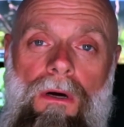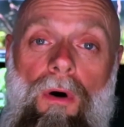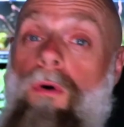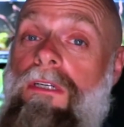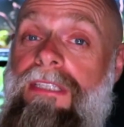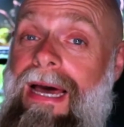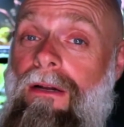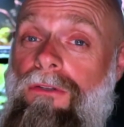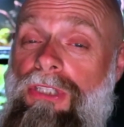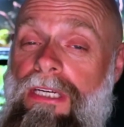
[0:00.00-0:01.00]

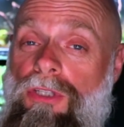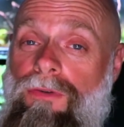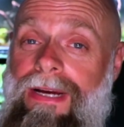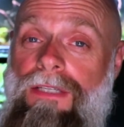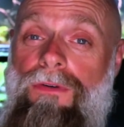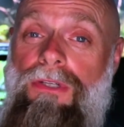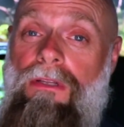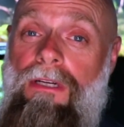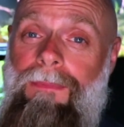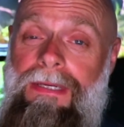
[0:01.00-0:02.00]
Horizontal gene transfer is a
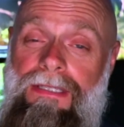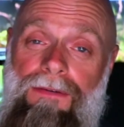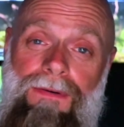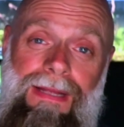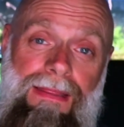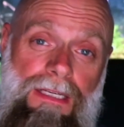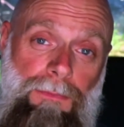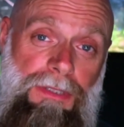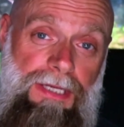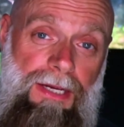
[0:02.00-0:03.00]
little bit different. In this
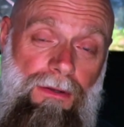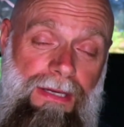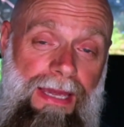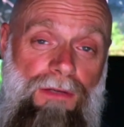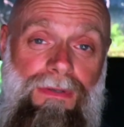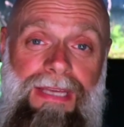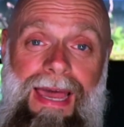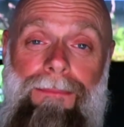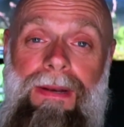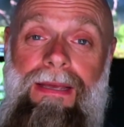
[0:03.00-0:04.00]
particular case, what's
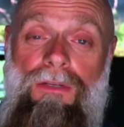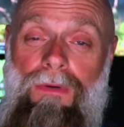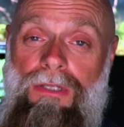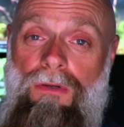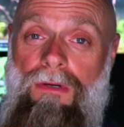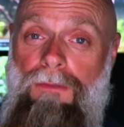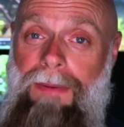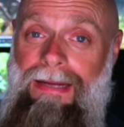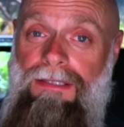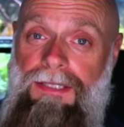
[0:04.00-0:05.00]
happening is what is known as
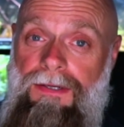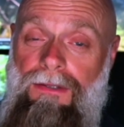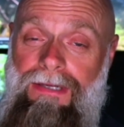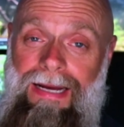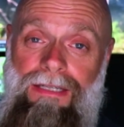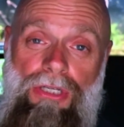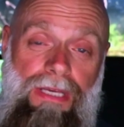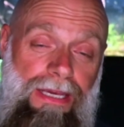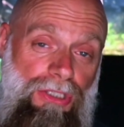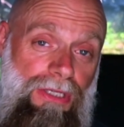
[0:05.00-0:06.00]
bacterial
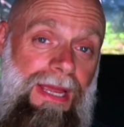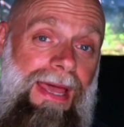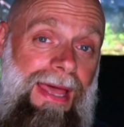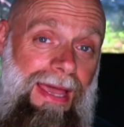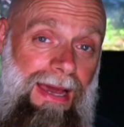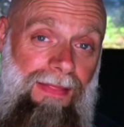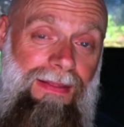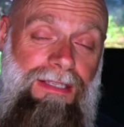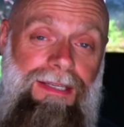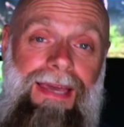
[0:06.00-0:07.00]
conjugation, and in
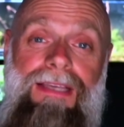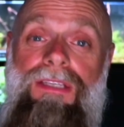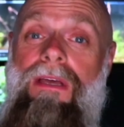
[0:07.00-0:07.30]
this case,